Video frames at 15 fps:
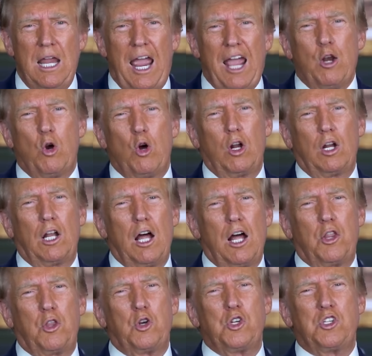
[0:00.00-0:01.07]
and all
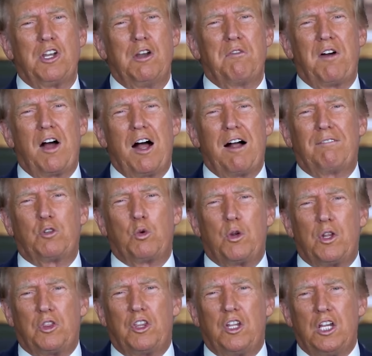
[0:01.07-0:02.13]
others involved
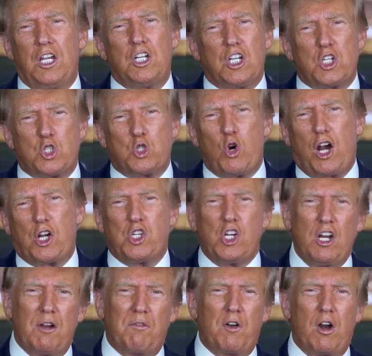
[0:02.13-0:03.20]
with the
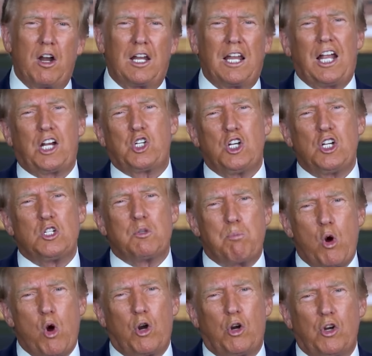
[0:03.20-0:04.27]
destruction of our elections,
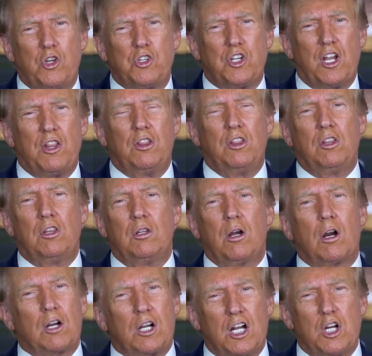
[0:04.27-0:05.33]
borders, and
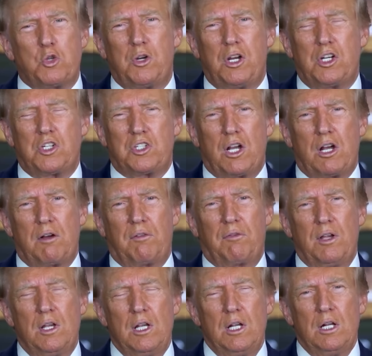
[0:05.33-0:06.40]
our country itself.
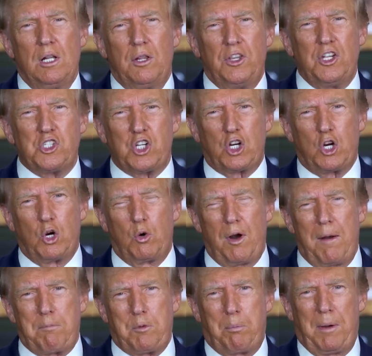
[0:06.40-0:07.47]
These are
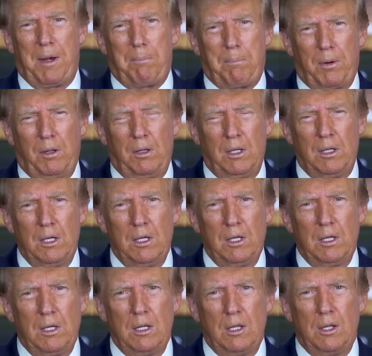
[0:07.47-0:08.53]
corrupt people.
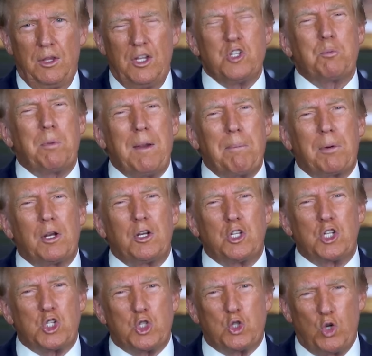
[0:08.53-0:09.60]
These people are
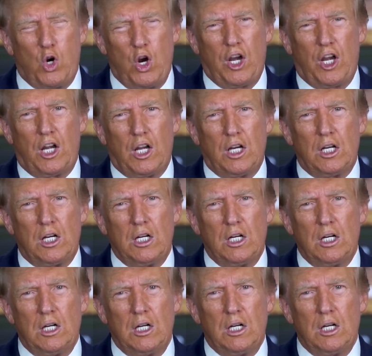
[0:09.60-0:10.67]
destroying
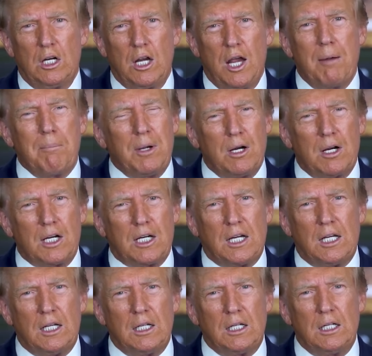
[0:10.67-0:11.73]

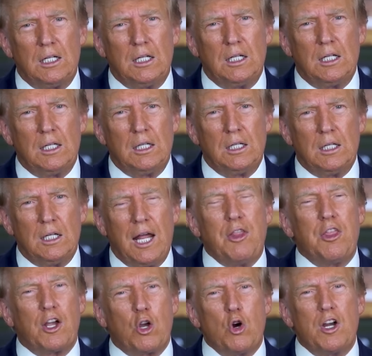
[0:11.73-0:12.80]
America,
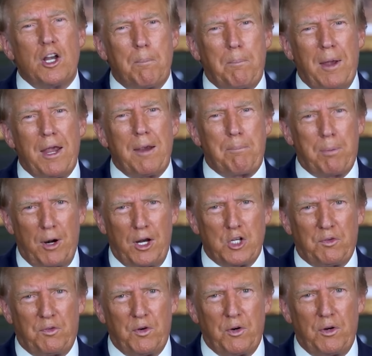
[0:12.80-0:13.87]
and they're going to pay a
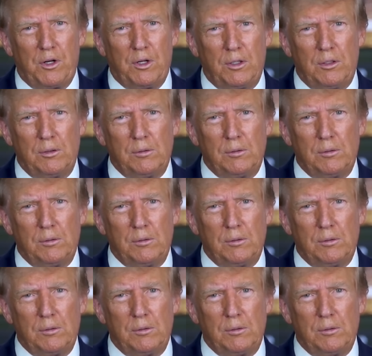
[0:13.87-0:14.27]
price for it.